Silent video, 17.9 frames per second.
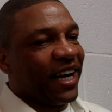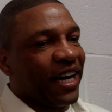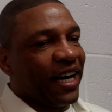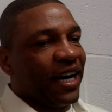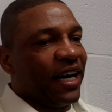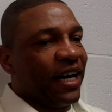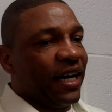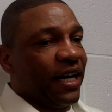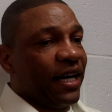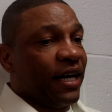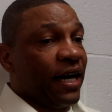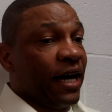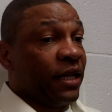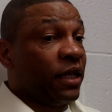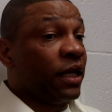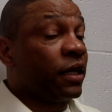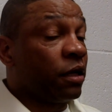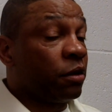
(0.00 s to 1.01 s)
I
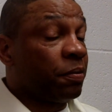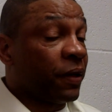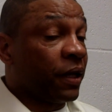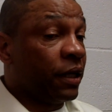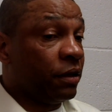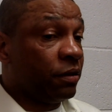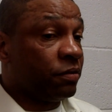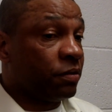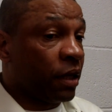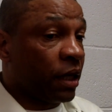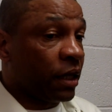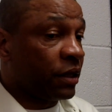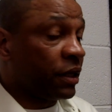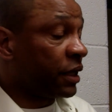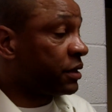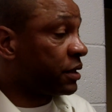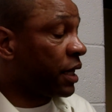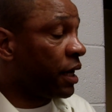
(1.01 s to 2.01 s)
think he'll play
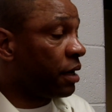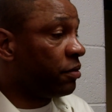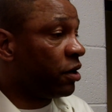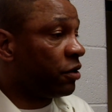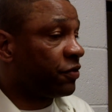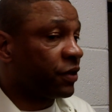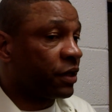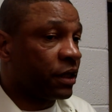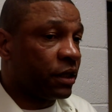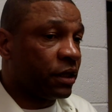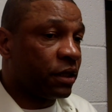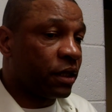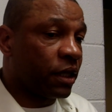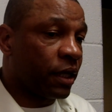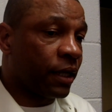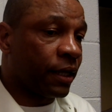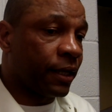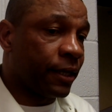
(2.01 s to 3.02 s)
next game, hopefully.
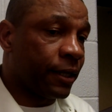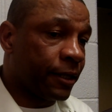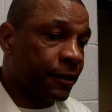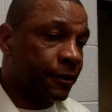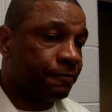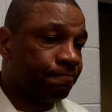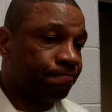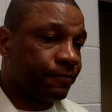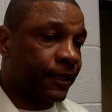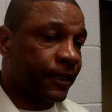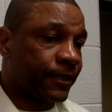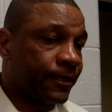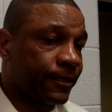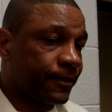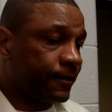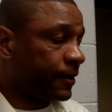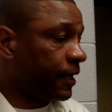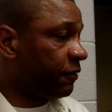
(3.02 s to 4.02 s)

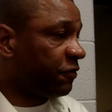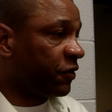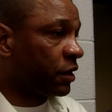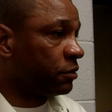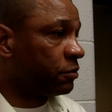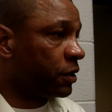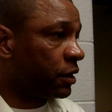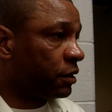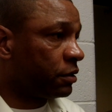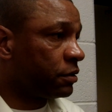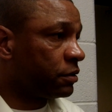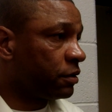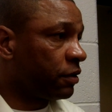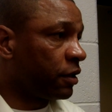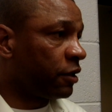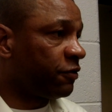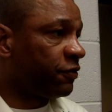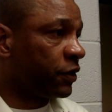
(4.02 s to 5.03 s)
Just not feeling well.
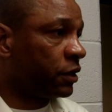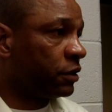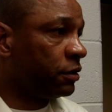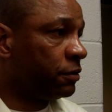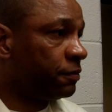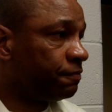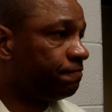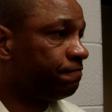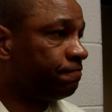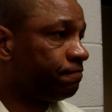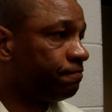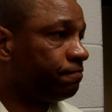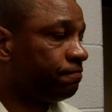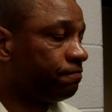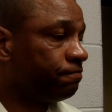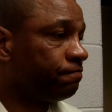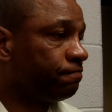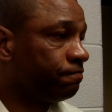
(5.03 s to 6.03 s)
Flu.
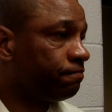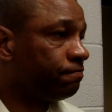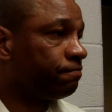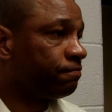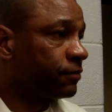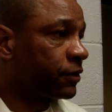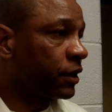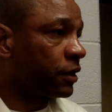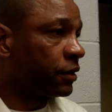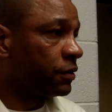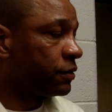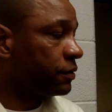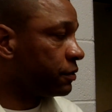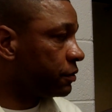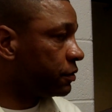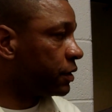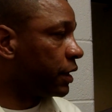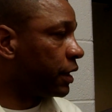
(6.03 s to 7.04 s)
So,
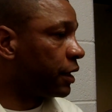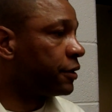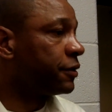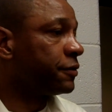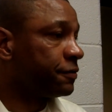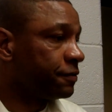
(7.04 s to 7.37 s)
yeah.